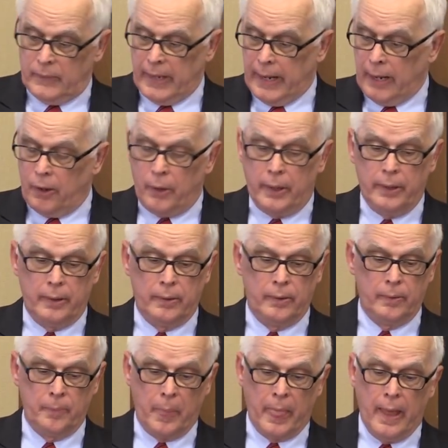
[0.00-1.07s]
Now,
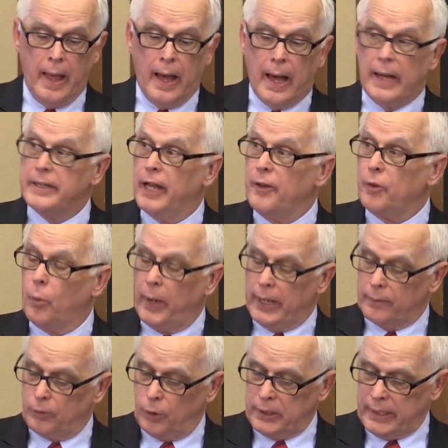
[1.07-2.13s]
another
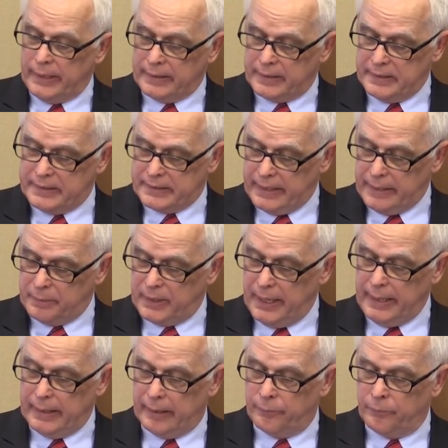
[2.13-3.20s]
way of looking at these same
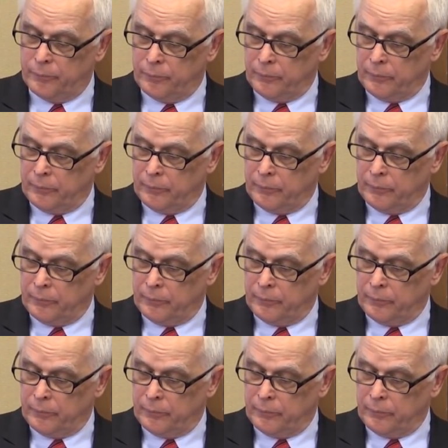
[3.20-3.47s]
data